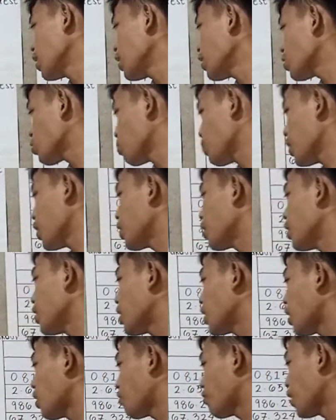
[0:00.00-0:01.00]
is bigger
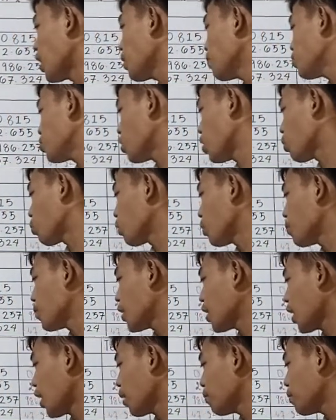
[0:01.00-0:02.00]
than 5, so it will
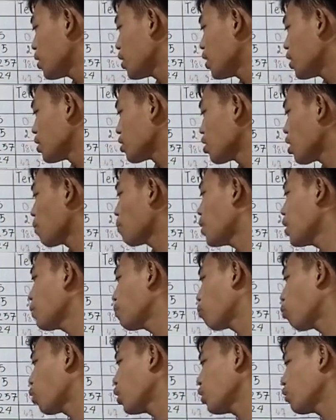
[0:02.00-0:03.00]
become
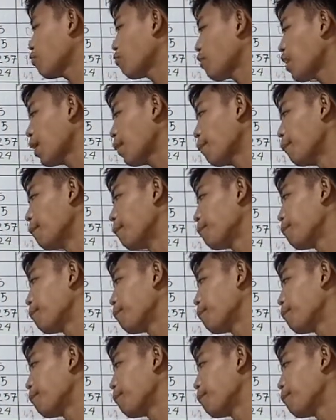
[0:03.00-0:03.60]
7.5.